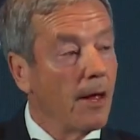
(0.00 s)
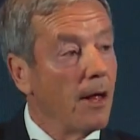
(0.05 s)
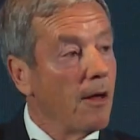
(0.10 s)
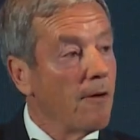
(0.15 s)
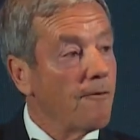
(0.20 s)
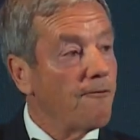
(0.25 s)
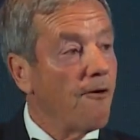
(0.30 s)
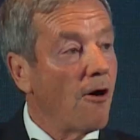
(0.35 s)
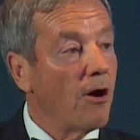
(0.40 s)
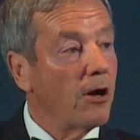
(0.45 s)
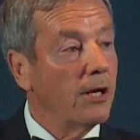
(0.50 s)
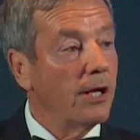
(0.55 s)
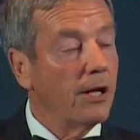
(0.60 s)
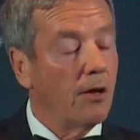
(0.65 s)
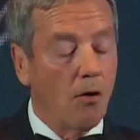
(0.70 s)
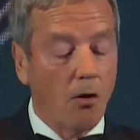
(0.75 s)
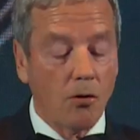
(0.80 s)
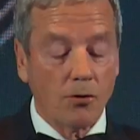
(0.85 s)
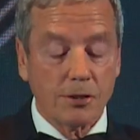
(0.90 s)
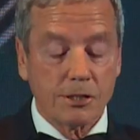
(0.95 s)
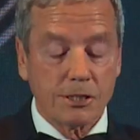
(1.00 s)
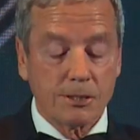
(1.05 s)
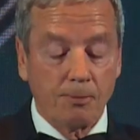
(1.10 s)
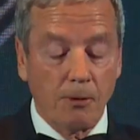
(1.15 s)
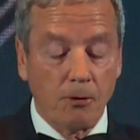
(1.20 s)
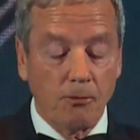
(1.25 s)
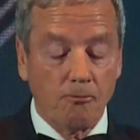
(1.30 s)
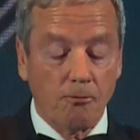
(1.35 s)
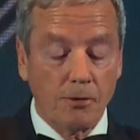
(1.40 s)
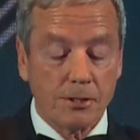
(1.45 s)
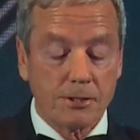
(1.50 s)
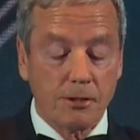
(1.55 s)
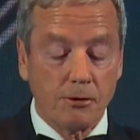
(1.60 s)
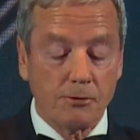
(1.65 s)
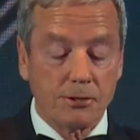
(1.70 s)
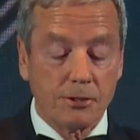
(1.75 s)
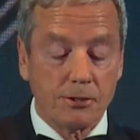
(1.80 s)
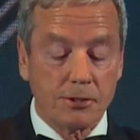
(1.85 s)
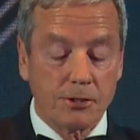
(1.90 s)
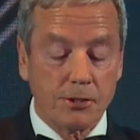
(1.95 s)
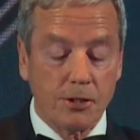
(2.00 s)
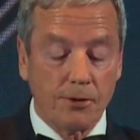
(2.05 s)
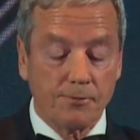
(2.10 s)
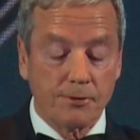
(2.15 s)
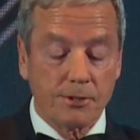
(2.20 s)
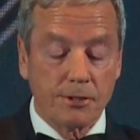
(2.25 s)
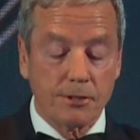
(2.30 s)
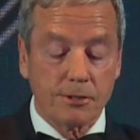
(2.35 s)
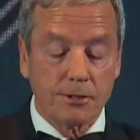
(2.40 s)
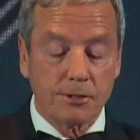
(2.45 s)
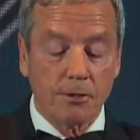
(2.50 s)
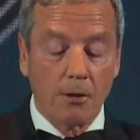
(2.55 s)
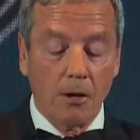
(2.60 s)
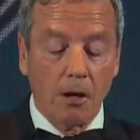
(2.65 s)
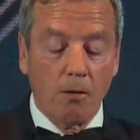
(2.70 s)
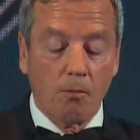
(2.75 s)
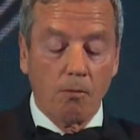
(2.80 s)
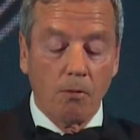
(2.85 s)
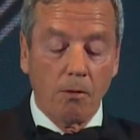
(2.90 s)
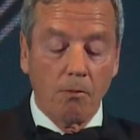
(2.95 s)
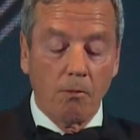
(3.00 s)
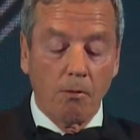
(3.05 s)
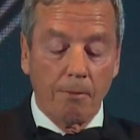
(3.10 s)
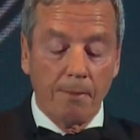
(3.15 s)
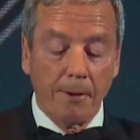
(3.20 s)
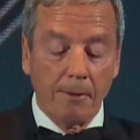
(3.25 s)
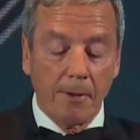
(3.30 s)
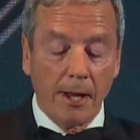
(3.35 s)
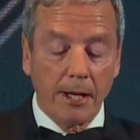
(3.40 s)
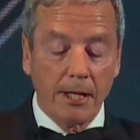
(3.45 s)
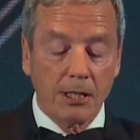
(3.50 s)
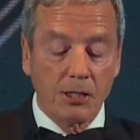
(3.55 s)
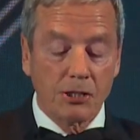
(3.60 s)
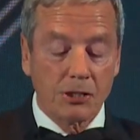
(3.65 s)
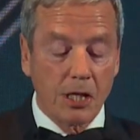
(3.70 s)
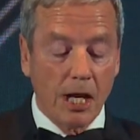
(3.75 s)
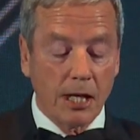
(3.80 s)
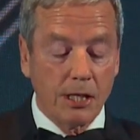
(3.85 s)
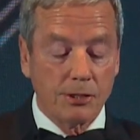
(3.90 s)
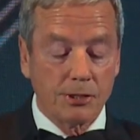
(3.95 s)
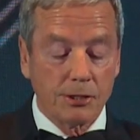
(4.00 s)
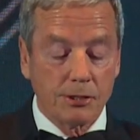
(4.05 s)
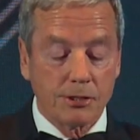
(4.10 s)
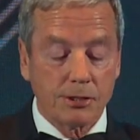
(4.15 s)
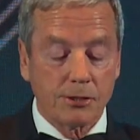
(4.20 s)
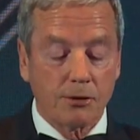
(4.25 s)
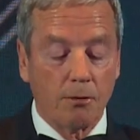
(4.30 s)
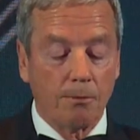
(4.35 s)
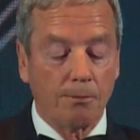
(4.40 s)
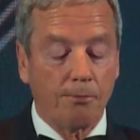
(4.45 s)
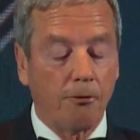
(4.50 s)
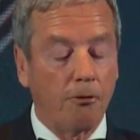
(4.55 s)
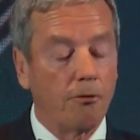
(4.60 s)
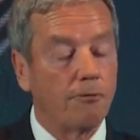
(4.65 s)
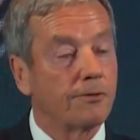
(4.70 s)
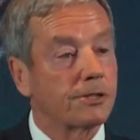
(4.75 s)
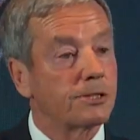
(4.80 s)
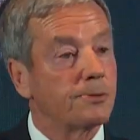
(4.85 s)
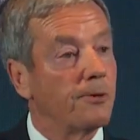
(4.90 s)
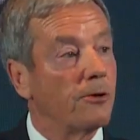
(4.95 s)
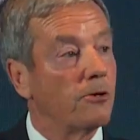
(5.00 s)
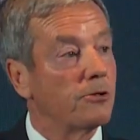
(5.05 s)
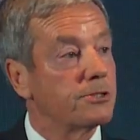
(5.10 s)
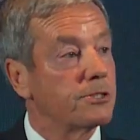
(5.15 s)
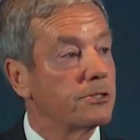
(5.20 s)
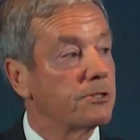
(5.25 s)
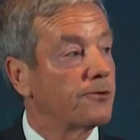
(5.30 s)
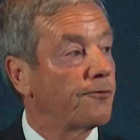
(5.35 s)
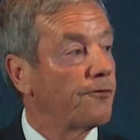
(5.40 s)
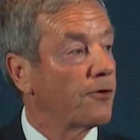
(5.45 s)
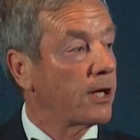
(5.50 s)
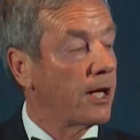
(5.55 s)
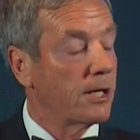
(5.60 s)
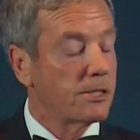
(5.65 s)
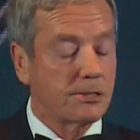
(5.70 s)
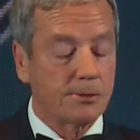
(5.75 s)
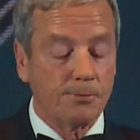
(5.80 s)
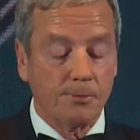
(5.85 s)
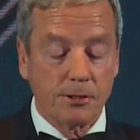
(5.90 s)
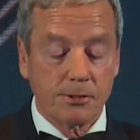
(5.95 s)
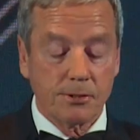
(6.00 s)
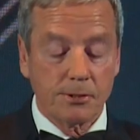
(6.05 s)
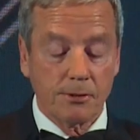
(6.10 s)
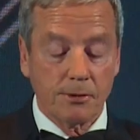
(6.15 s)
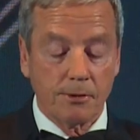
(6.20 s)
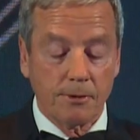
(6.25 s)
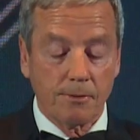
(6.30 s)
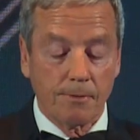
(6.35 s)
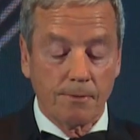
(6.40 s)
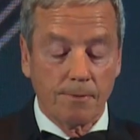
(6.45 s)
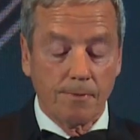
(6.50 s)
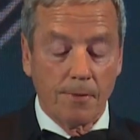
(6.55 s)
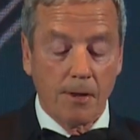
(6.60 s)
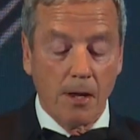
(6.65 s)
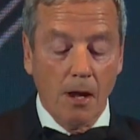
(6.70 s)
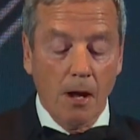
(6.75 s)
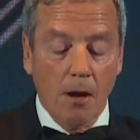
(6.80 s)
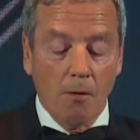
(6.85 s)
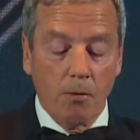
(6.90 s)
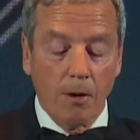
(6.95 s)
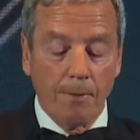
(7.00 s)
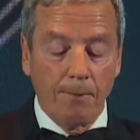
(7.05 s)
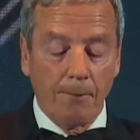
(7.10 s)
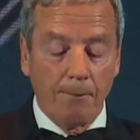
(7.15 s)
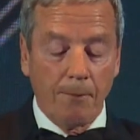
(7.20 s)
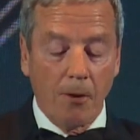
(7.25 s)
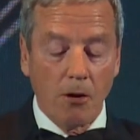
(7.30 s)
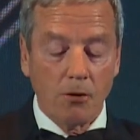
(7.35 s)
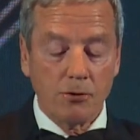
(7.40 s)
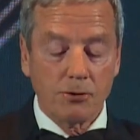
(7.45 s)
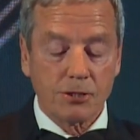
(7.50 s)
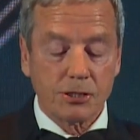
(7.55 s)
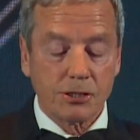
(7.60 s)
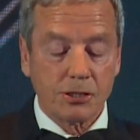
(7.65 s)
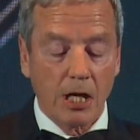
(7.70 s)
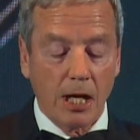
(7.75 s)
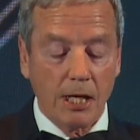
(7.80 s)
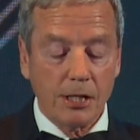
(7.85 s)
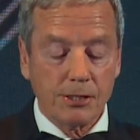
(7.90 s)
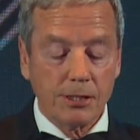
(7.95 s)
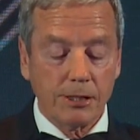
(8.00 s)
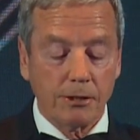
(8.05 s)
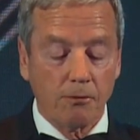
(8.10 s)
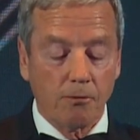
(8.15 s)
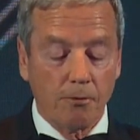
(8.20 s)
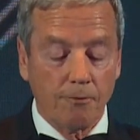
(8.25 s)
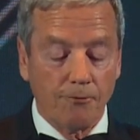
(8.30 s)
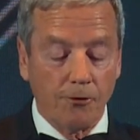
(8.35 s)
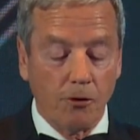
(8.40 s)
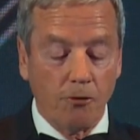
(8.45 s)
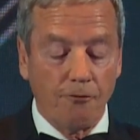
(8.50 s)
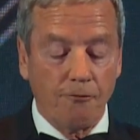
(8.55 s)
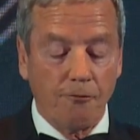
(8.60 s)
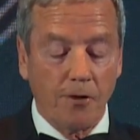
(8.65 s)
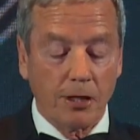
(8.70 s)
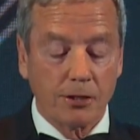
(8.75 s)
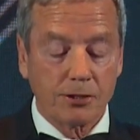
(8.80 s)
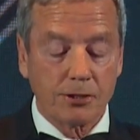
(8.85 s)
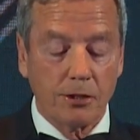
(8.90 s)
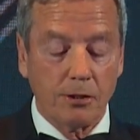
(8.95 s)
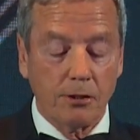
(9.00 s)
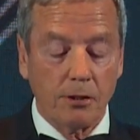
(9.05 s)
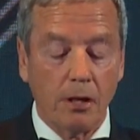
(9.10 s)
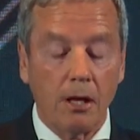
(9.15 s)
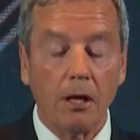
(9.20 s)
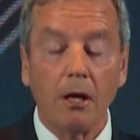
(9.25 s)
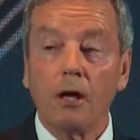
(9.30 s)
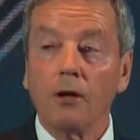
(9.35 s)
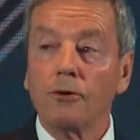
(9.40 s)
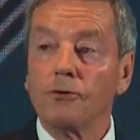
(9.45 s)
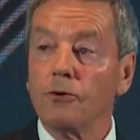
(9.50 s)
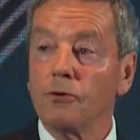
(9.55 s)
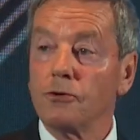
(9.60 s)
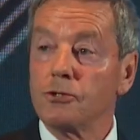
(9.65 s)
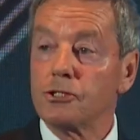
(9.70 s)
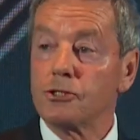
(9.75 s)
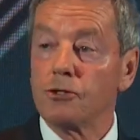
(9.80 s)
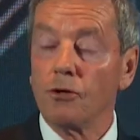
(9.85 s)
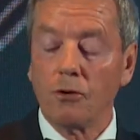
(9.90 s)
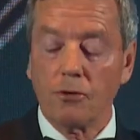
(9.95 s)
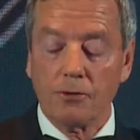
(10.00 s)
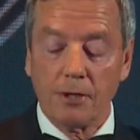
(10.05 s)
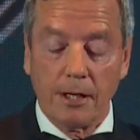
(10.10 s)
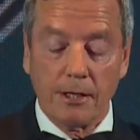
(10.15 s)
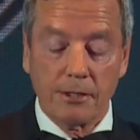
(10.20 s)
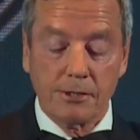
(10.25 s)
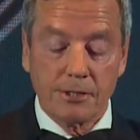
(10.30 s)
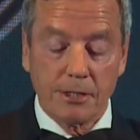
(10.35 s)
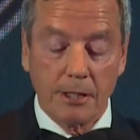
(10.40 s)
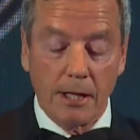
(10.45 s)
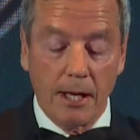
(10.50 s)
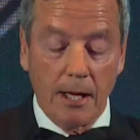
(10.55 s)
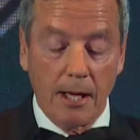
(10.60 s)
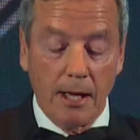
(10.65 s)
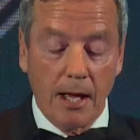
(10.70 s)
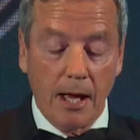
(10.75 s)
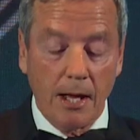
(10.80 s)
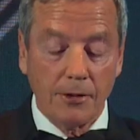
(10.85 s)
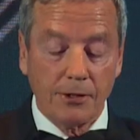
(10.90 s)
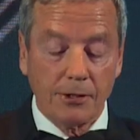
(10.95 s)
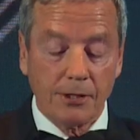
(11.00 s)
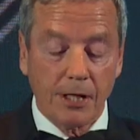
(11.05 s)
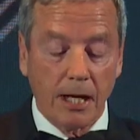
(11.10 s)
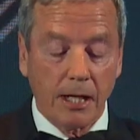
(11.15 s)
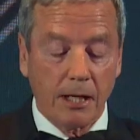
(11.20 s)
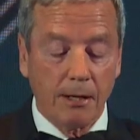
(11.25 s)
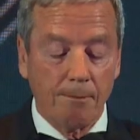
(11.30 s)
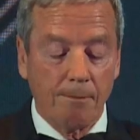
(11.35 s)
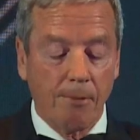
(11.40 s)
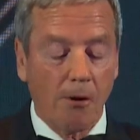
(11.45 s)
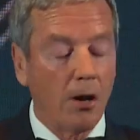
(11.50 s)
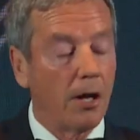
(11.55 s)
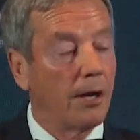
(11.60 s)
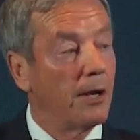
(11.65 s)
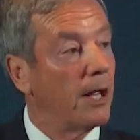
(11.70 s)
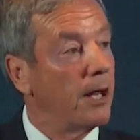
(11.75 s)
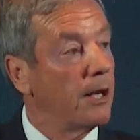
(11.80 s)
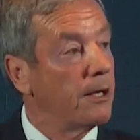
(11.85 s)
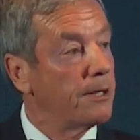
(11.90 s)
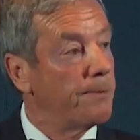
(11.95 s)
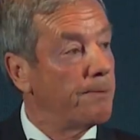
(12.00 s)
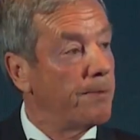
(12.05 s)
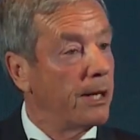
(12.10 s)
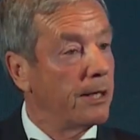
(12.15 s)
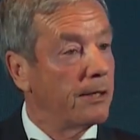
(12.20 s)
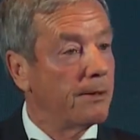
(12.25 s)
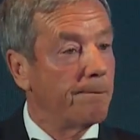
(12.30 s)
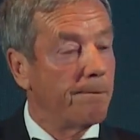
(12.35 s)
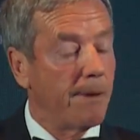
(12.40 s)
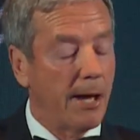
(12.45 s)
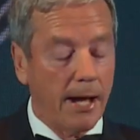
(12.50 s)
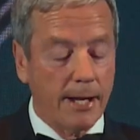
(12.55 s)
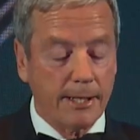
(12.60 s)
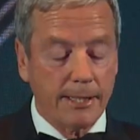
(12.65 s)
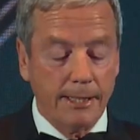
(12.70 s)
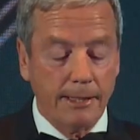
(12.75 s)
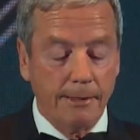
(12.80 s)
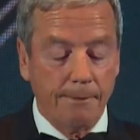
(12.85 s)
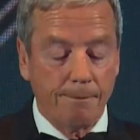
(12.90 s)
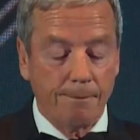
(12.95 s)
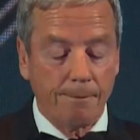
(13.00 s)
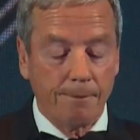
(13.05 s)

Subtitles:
Finally, on dispute resolution services, we will be making changes to improve experiences for customers. We propose changing the review function to ensure that it is undertaken by an independent party